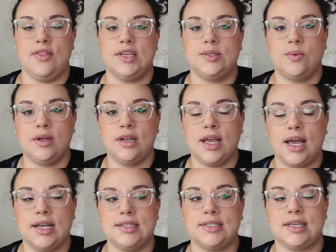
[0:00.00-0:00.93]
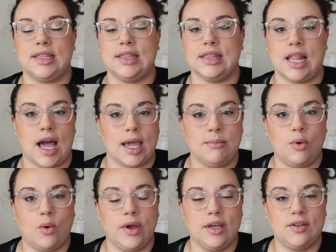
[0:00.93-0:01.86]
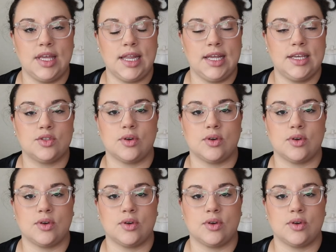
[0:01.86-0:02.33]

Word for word: This one has lime oil in it,